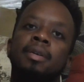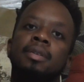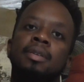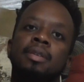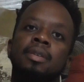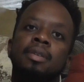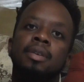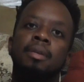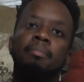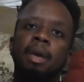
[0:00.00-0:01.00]

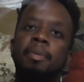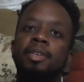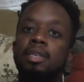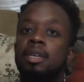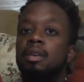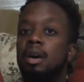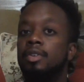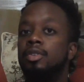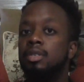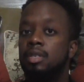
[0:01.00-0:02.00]
Maybe she didn't
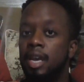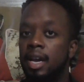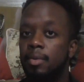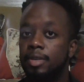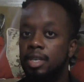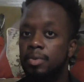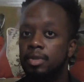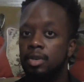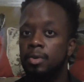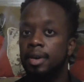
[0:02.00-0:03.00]
understand what she
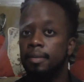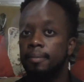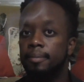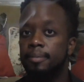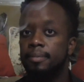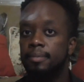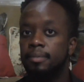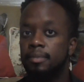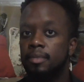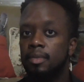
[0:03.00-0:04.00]
was
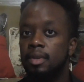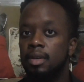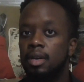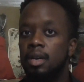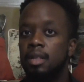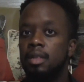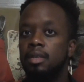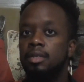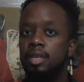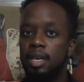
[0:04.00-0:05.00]

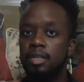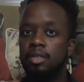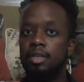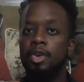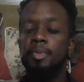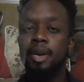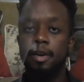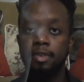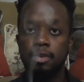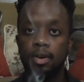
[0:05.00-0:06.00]
doing. She is just human
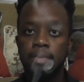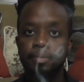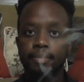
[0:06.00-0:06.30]
after all.